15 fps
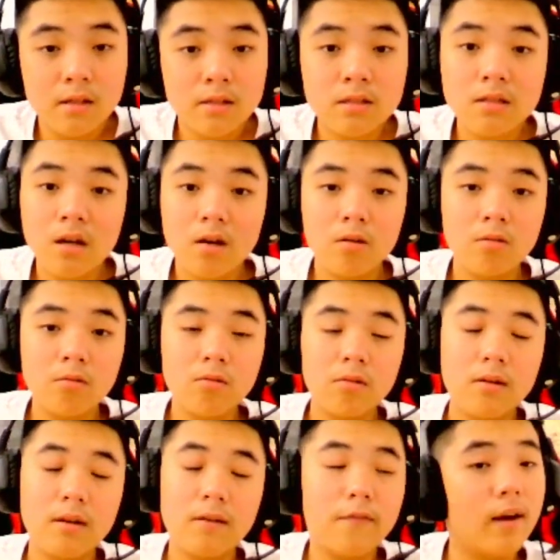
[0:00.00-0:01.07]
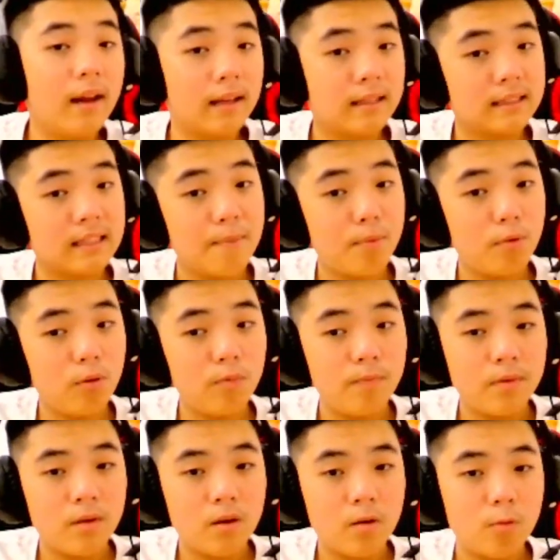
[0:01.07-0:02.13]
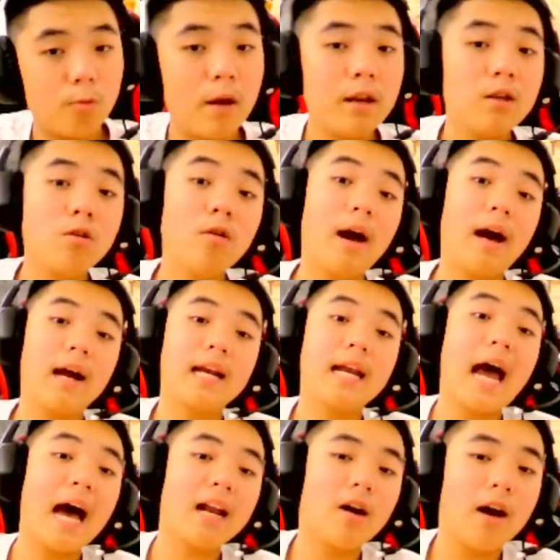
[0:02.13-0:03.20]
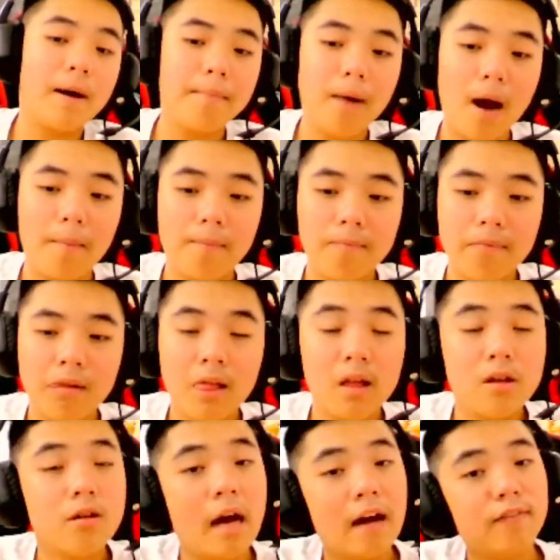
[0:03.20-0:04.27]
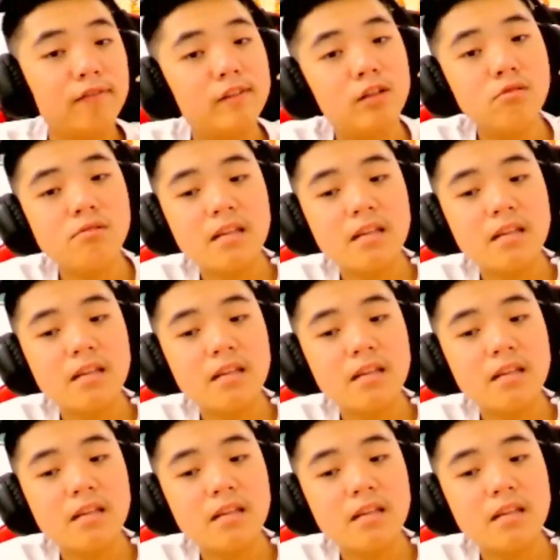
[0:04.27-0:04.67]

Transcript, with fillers: So, for example, when you are a dad or a mom, you have two